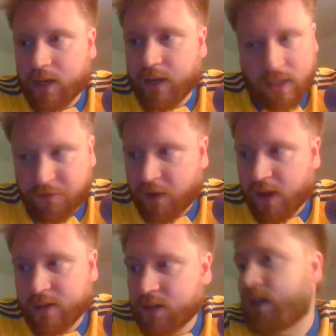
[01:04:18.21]
That's
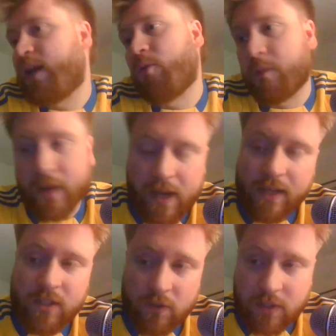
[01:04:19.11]
fine. It would have been
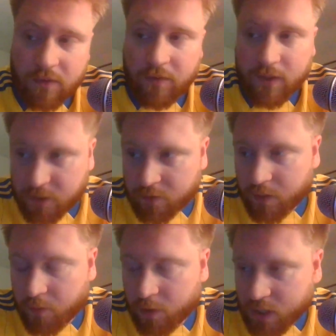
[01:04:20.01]
nice to have seen a
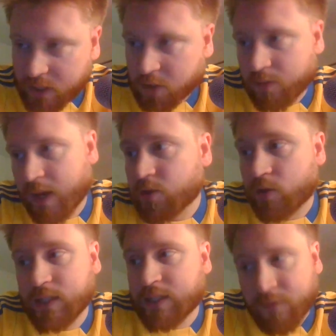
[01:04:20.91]
4-2-3-1 in some games, or
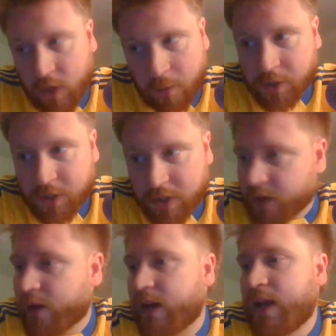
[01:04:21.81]
at least have the option to do
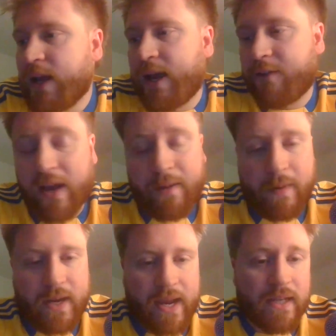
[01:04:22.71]
it. And if that had
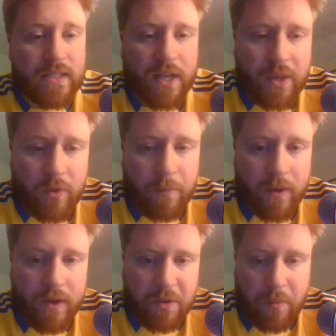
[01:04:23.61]
been the case, I think we'd have
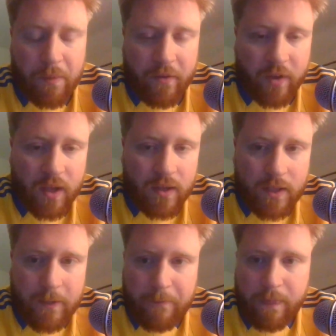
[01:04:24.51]
played a double pivot
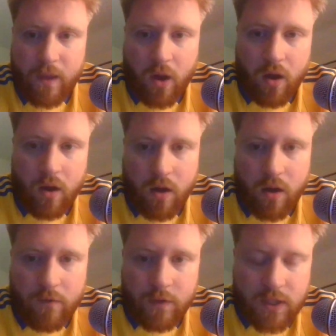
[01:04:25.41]

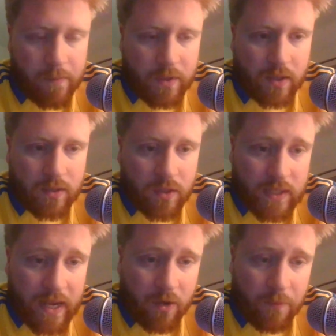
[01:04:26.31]
of a certain Mr. Anton
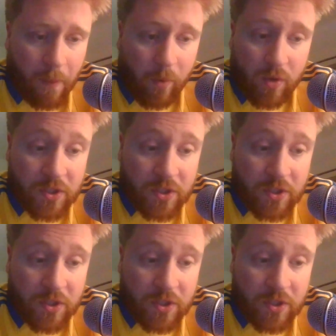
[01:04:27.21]
Stack, who probably would have